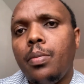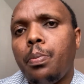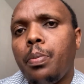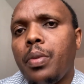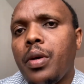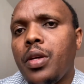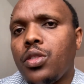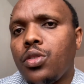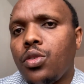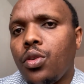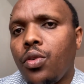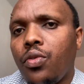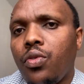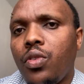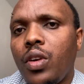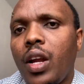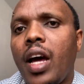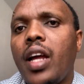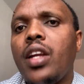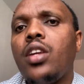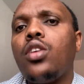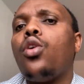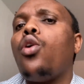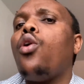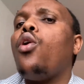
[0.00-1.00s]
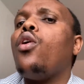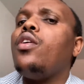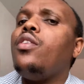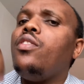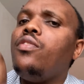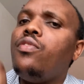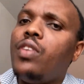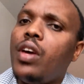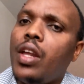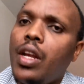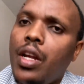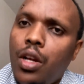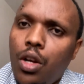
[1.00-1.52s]
piece of land, or
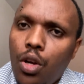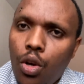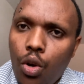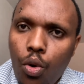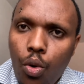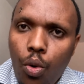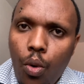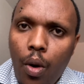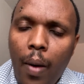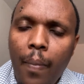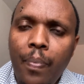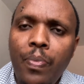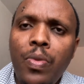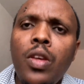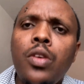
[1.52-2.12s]
even lower.